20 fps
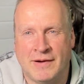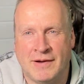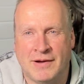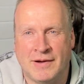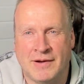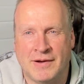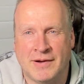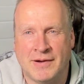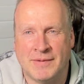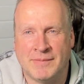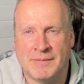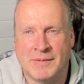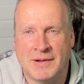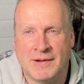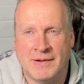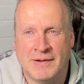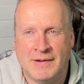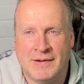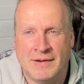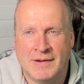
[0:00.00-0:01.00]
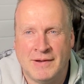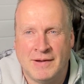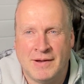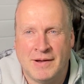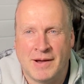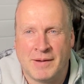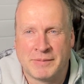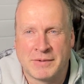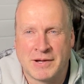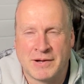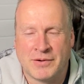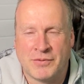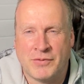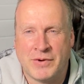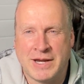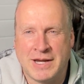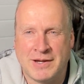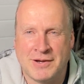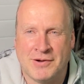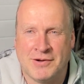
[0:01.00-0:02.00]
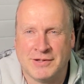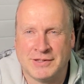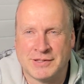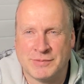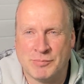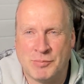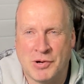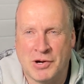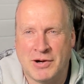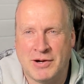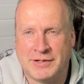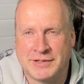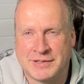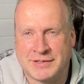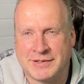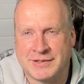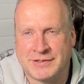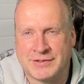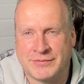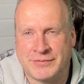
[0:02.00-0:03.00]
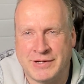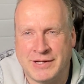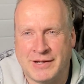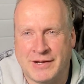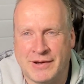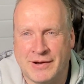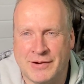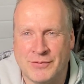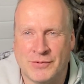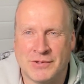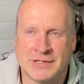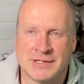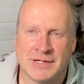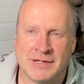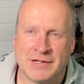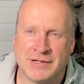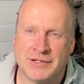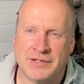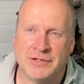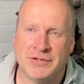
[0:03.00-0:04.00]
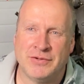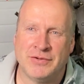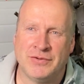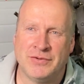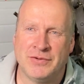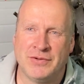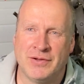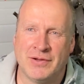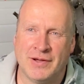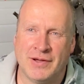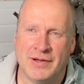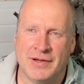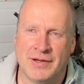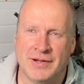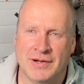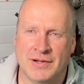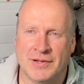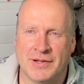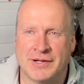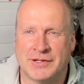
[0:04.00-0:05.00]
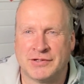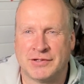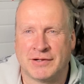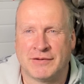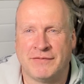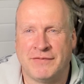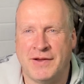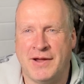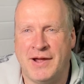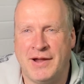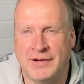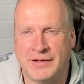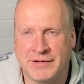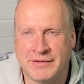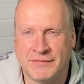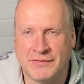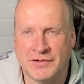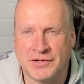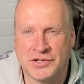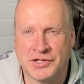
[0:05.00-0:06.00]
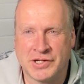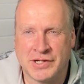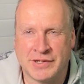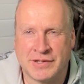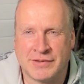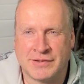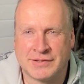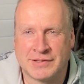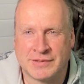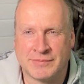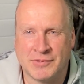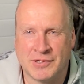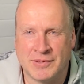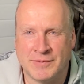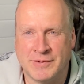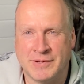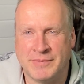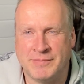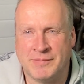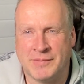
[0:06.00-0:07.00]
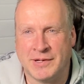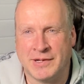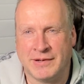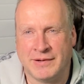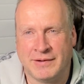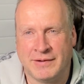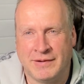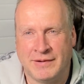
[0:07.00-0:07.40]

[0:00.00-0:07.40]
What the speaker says: Kind of waiting on some parts this week. I was going to do an electric fan conversion in the Suburban, but